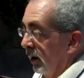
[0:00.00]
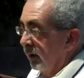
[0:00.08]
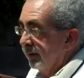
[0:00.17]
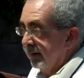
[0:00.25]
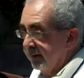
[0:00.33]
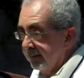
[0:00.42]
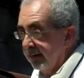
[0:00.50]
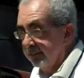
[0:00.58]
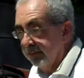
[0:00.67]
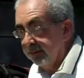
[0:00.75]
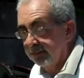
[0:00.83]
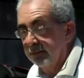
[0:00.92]
All these
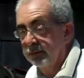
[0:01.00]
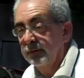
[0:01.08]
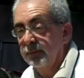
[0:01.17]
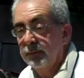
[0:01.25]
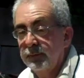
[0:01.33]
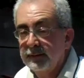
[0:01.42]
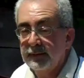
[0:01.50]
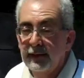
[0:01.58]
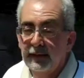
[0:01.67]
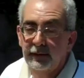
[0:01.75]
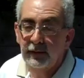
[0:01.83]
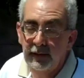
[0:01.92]
safety systems put
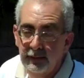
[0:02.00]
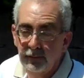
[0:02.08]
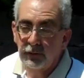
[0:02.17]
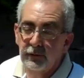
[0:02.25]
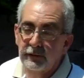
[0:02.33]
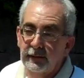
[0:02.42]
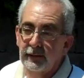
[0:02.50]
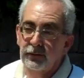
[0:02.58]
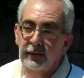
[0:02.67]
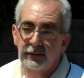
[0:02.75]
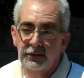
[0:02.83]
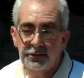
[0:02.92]
together have earned the
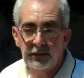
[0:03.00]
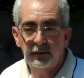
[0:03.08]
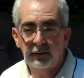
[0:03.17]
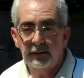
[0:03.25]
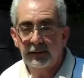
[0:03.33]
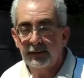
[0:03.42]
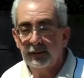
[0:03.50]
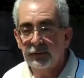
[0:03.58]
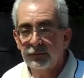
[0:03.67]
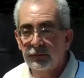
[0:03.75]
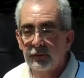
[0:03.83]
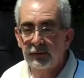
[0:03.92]
Grand Cherokee the
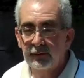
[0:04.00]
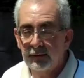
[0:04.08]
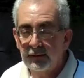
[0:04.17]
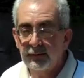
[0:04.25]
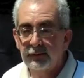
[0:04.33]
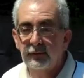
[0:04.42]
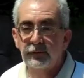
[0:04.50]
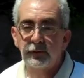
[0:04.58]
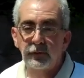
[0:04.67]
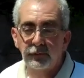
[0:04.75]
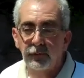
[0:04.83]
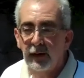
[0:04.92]
Insurance
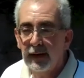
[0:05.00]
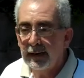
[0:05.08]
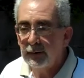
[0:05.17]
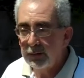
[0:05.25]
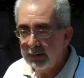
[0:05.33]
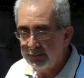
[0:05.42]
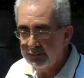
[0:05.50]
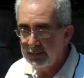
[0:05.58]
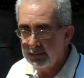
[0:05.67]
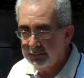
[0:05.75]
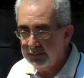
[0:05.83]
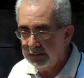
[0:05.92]
Institute for Highway
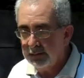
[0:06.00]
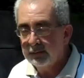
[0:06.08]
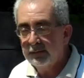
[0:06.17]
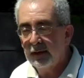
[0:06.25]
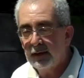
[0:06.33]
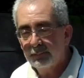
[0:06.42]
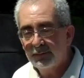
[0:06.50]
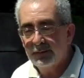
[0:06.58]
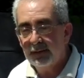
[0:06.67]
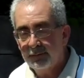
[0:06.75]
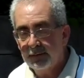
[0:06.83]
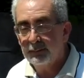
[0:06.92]
Safety Top
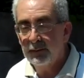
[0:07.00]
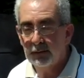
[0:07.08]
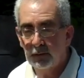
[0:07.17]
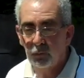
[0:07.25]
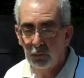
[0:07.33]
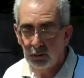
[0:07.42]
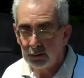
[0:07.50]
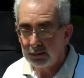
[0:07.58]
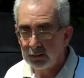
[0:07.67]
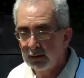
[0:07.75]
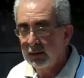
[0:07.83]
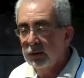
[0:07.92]
Safety Pick
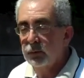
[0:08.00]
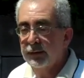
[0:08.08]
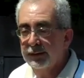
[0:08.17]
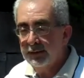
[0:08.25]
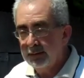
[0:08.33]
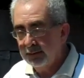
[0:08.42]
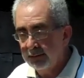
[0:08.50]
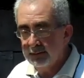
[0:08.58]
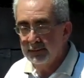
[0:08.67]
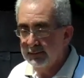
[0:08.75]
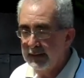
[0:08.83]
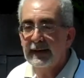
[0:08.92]
Award within
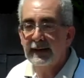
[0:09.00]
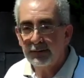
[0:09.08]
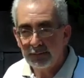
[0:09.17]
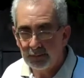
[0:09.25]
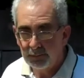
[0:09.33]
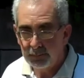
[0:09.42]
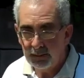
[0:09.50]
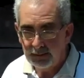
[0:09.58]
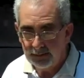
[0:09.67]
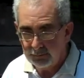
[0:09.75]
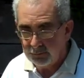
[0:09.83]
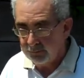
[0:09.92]
days of it
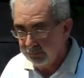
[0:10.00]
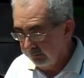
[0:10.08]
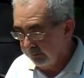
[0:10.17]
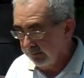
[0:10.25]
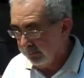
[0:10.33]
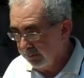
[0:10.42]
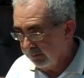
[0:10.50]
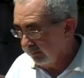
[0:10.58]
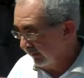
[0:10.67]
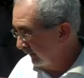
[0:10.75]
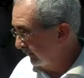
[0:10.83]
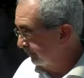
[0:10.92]
being introduced to the
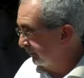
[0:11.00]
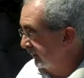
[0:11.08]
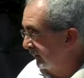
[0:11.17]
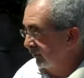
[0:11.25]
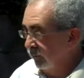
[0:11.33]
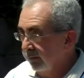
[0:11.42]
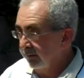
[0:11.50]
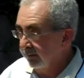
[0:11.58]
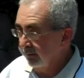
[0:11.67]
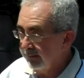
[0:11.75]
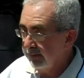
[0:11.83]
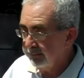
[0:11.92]
public. It's one of
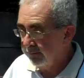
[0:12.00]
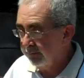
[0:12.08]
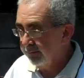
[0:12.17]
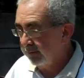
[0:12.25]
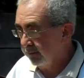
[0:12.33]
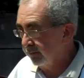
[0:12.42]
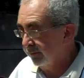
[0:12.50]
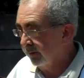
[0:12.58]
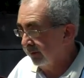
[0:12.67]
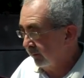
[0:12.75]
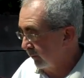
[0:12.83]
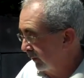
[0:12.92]
the safest vehicles
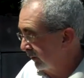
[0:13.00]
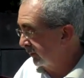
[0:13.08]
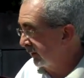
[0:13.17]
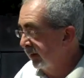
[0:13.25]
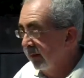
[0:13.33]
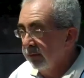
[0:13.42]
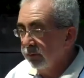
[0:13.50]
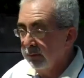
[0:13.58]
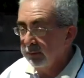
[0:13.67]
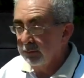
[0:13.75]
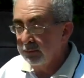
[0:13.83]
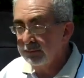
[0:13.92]
on the road. It's
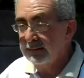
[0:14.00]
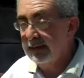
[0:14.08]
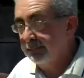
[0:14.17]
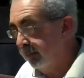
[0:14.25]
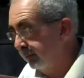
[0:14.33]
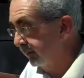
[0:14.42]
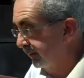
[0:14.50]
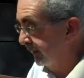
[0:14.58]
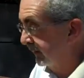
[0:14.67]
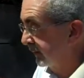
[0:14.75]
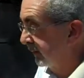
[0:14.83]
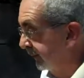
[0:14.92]
one of the most capable
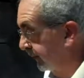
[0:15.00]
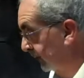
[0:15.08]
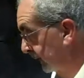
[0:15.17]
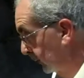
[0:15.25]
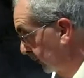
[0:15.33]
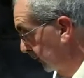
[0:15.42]
vehicles on the